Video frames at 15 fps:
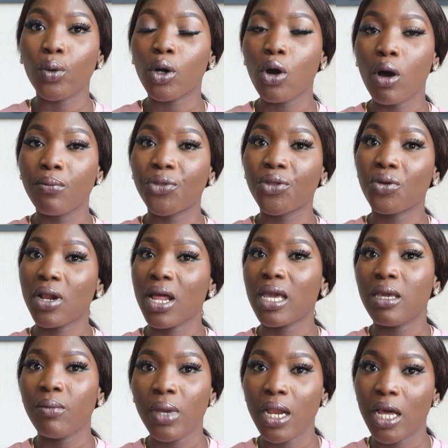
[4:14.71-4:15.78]
will come through
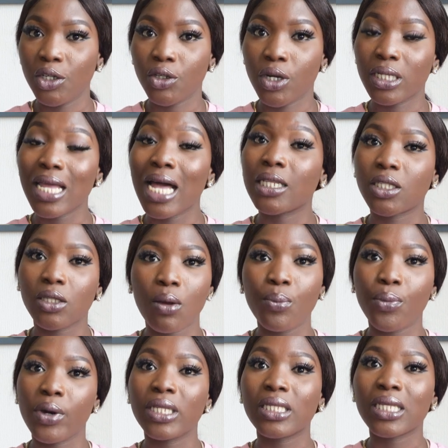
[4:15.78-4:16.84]
that email address at some
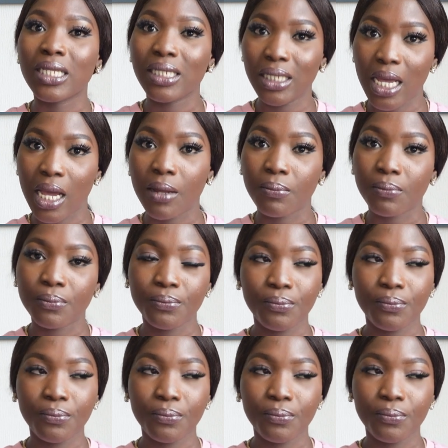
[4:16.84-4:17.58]
point in time.